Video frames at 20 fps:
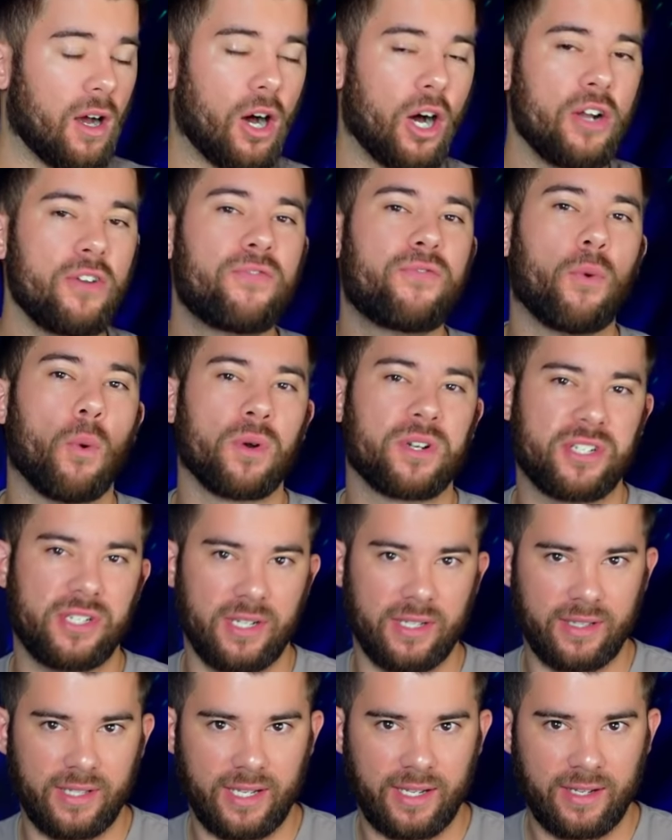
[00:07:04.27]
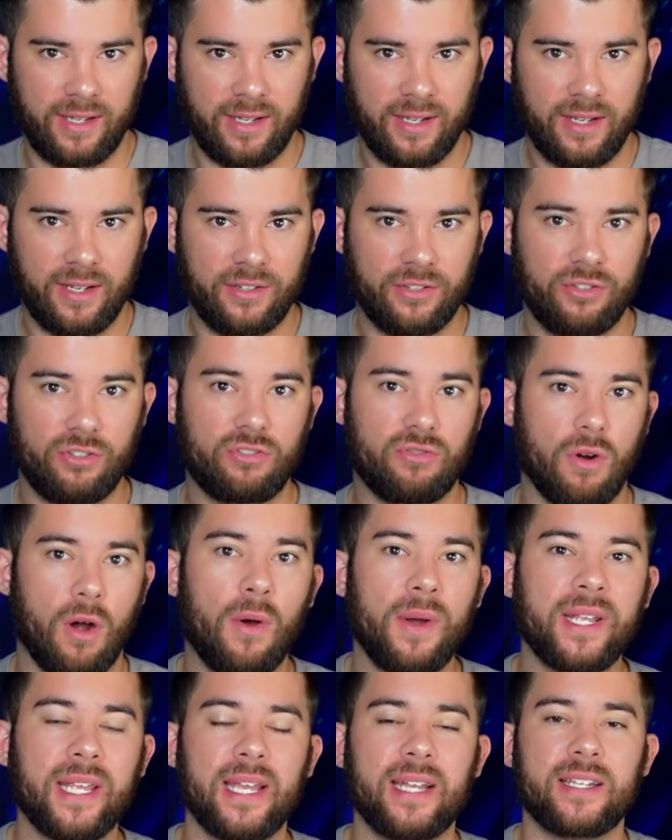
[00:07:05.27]
unfortunately,
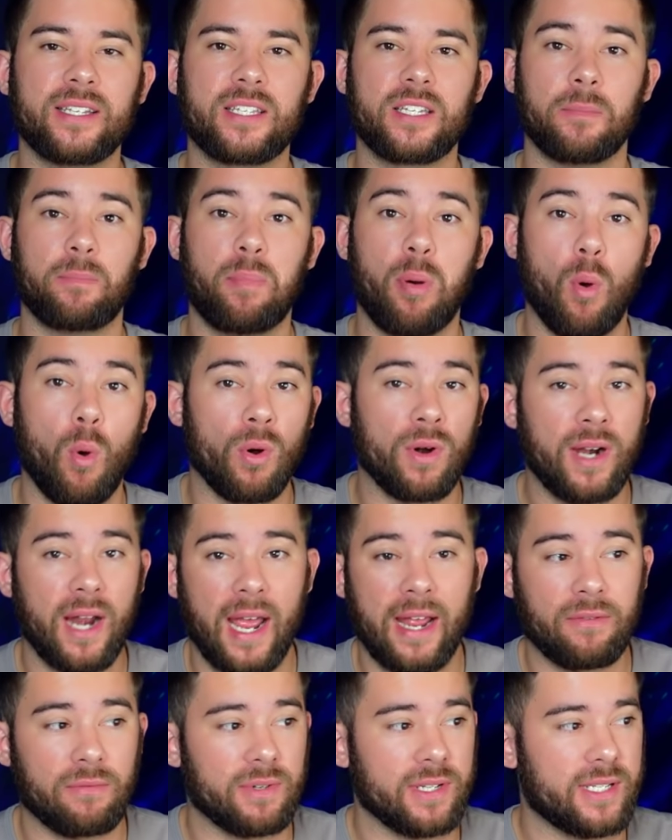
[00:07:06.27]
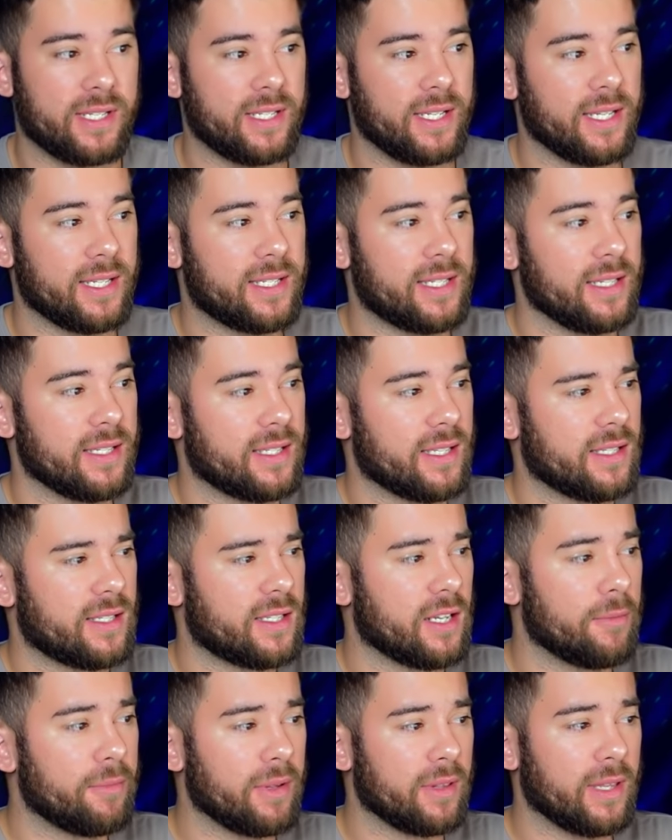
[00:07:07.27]
drawing in support and resistance is
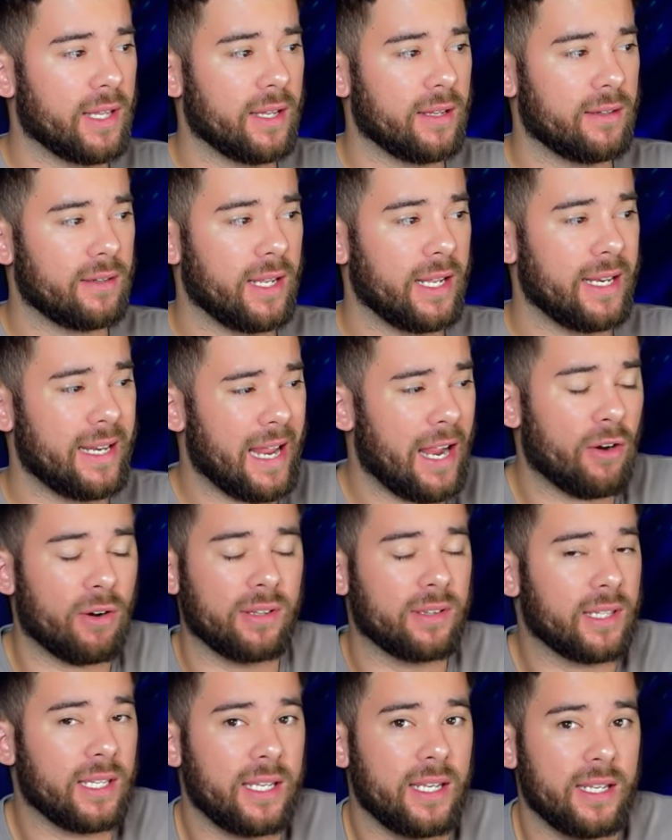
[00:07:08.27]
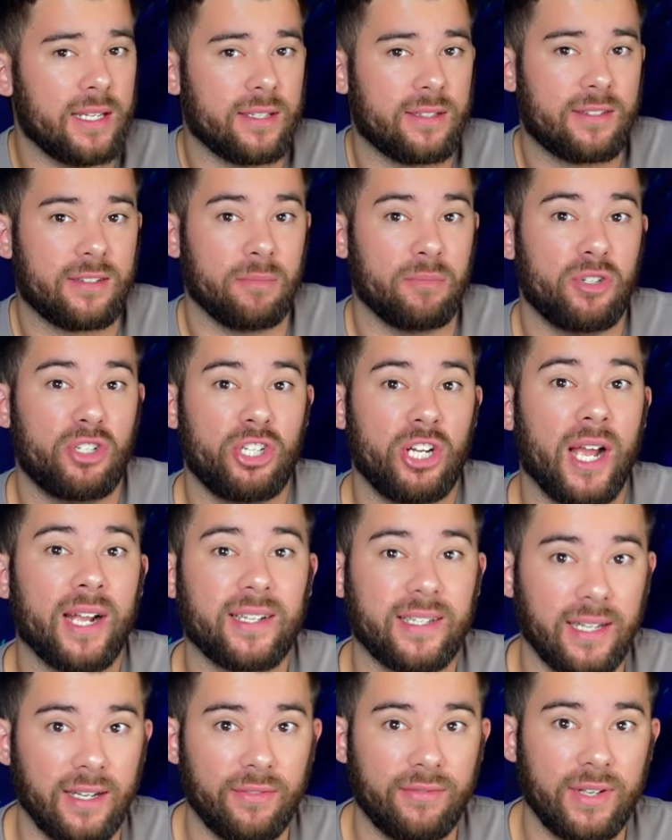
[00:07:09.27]
something that inherently is
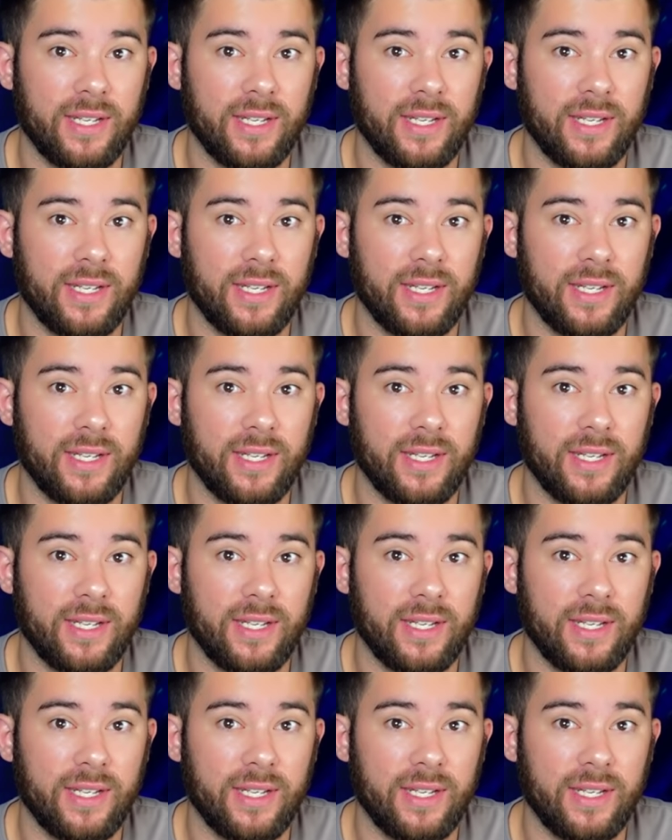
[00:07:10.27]
subjective.